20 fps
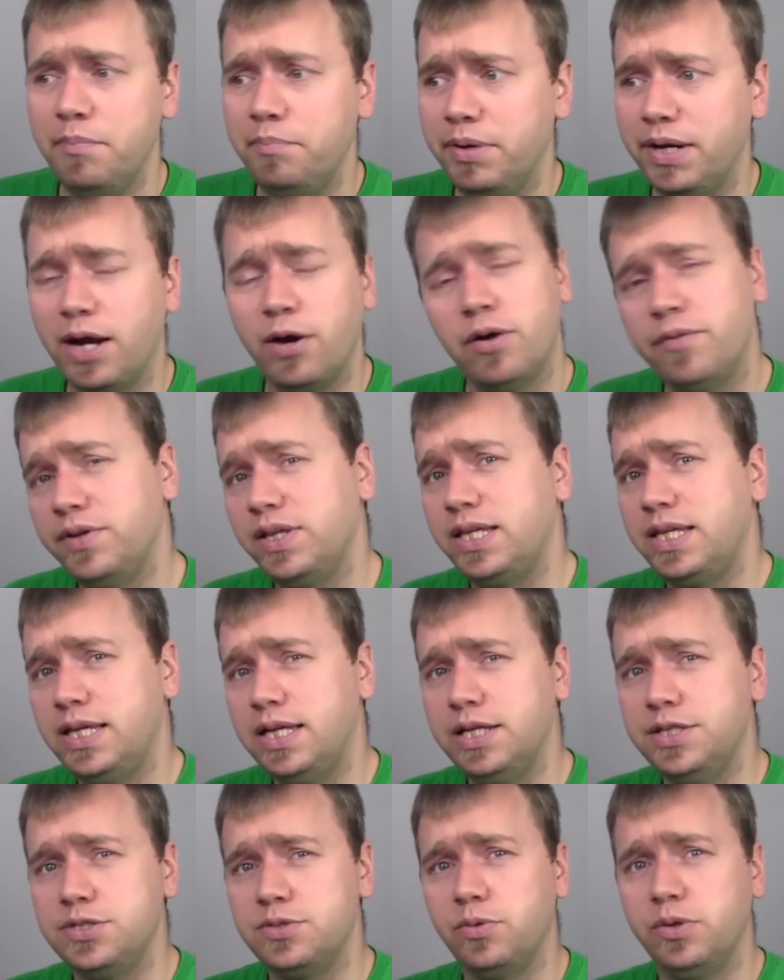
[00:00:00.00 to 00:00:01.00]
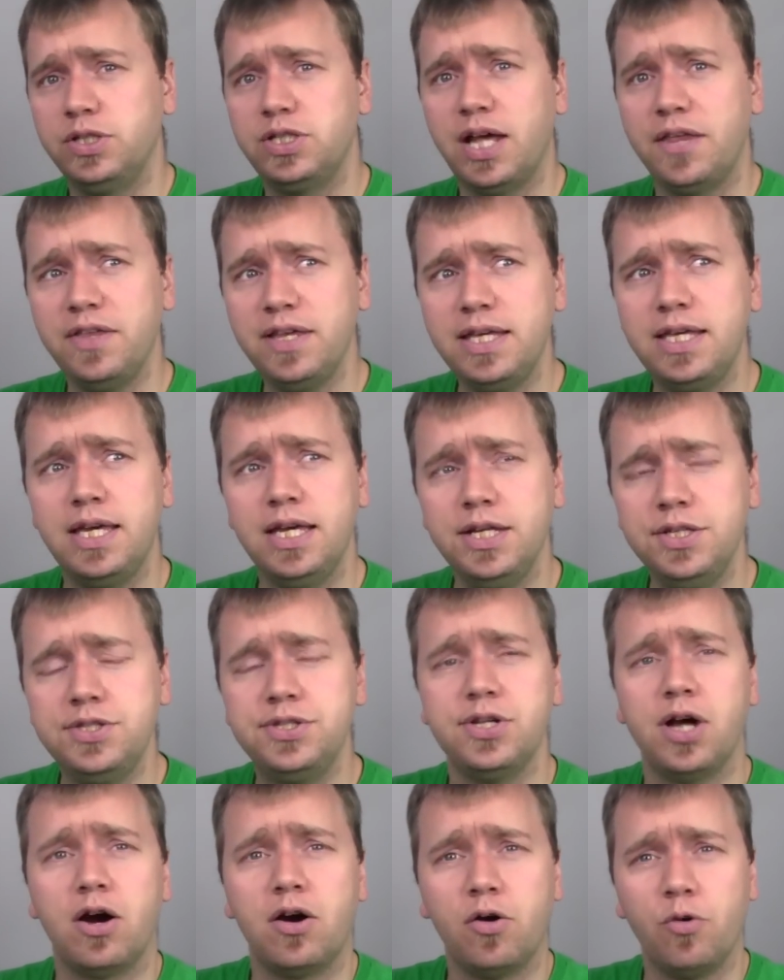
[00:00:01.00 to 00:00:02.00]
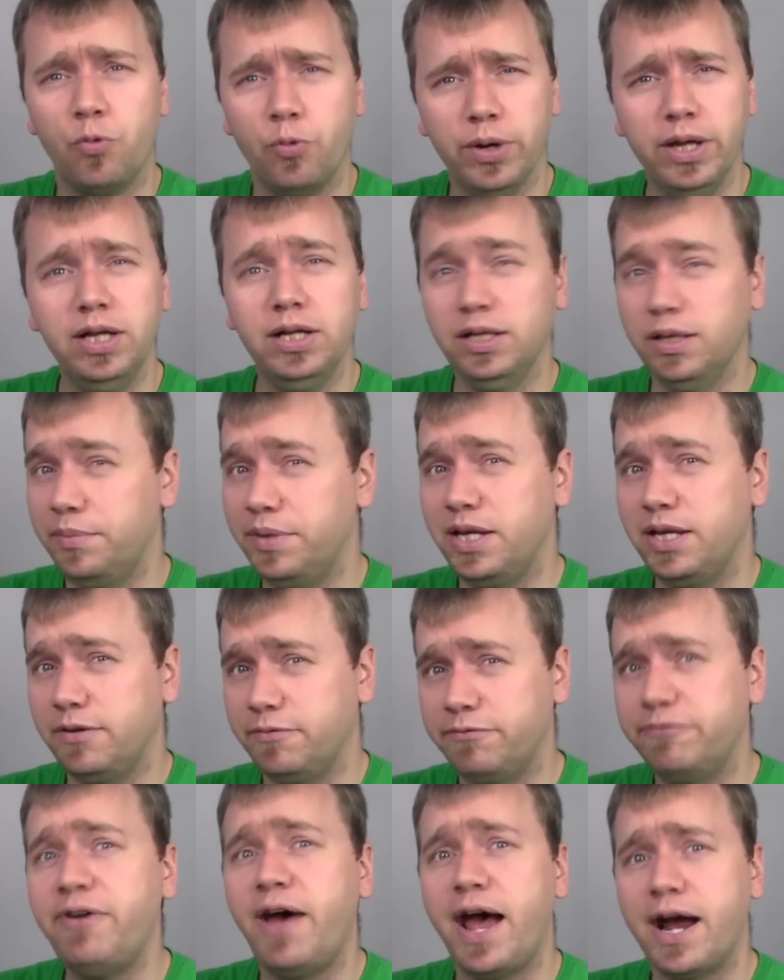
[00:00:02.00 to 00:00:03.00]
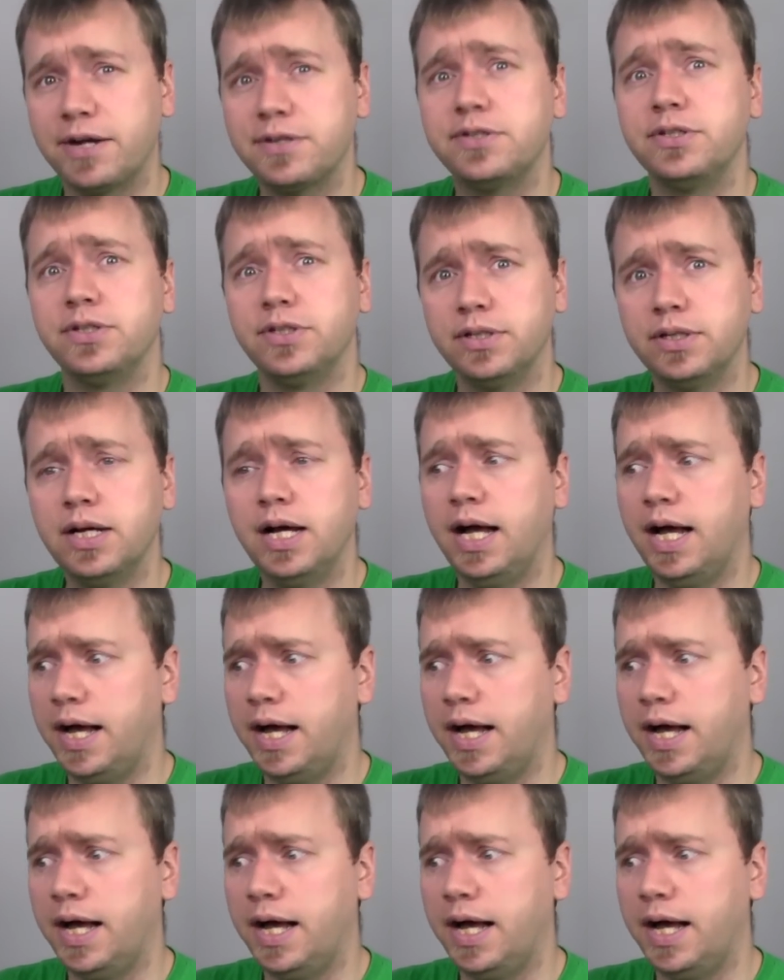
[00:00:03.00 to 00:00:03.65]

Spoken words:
but I don't have any kids, which I think kids are a real limiting factor.